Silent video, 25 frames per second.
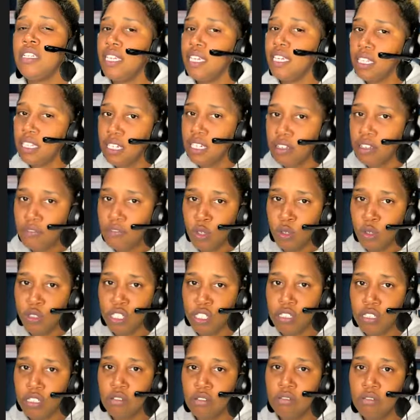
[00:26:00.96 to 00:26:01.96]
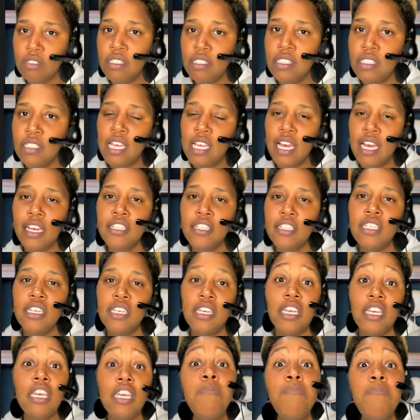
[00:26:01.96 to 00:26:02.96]
devotional designed to
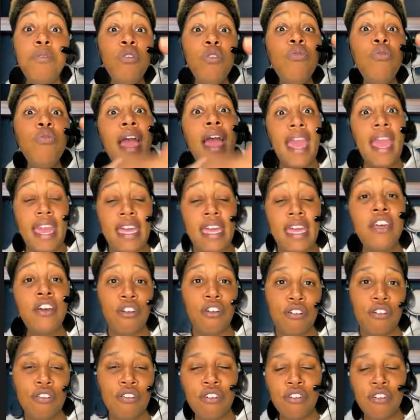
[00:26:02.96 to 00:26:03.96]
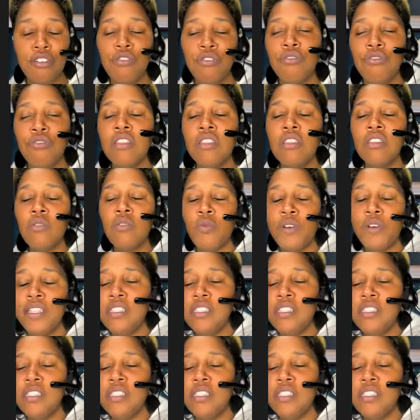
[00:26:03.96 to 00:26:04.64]
keep you anchored during the winds and